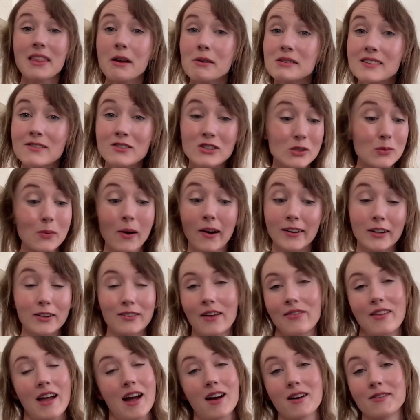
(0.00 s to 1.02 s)
that was even just wearing
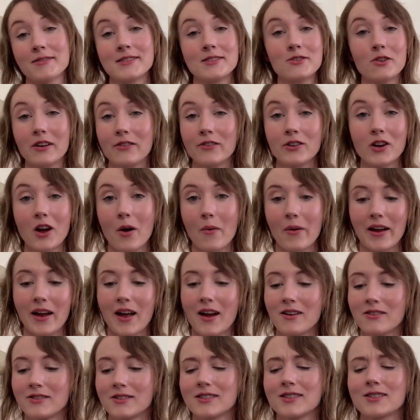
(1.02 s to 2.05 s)
it around the house, not even
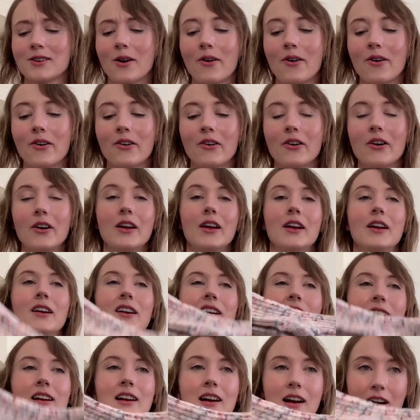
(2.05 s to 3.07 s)
going out. So
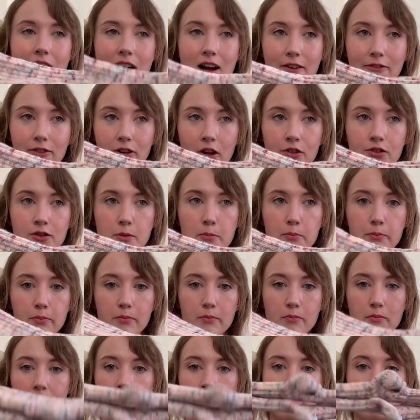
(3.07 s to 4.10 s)
I've learned the
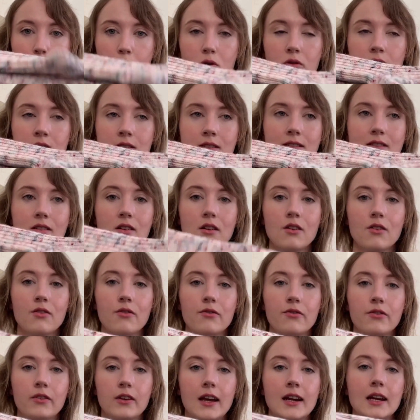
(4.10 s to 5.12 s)
importance
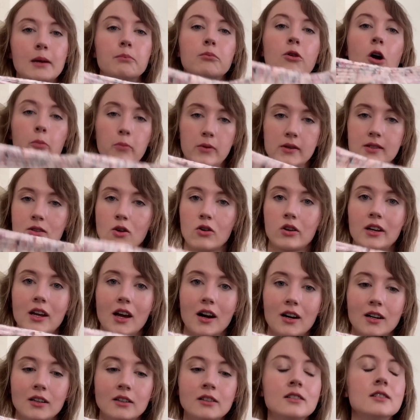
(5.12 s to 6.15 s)
of getting proper sock
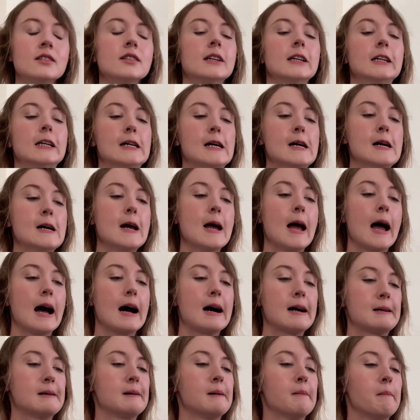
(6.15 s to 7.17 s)
yarn.
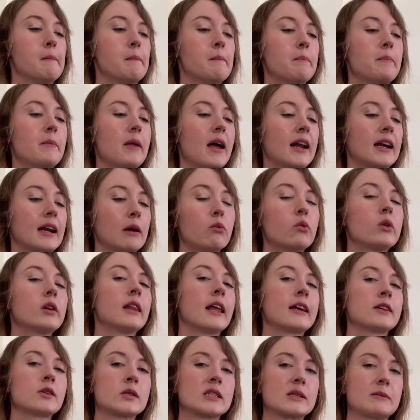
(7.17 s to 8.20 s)
And I
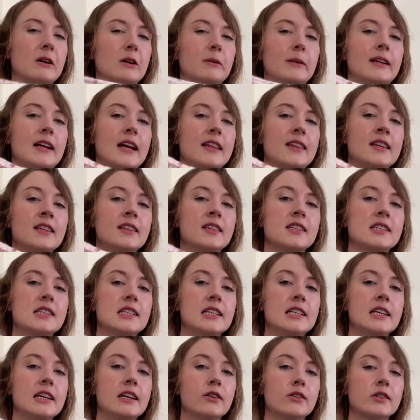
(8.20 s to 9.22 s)
would like to experiment, I think,
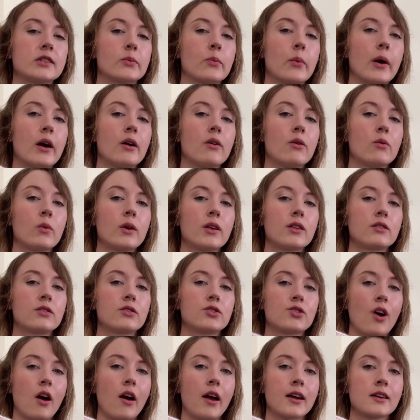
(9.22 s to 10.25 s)
this year as well
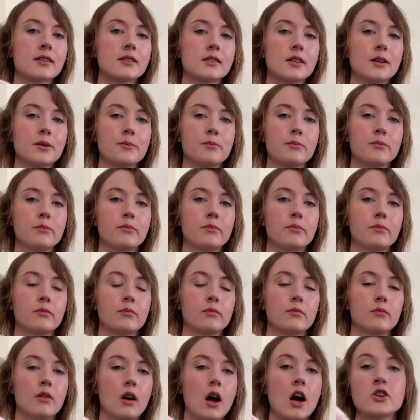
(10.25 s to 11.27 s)
with trying some
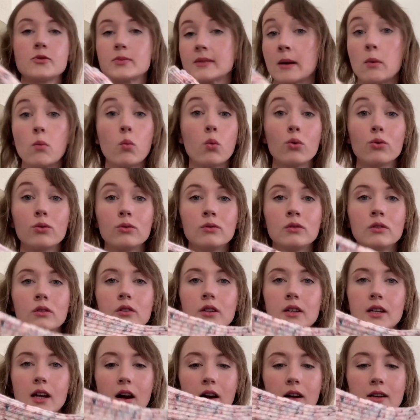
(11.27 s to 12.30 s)
100% wool
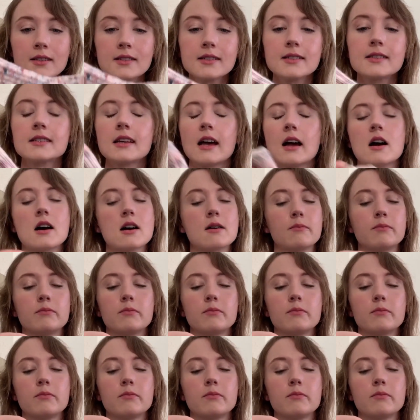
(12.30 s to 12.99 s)
yarns.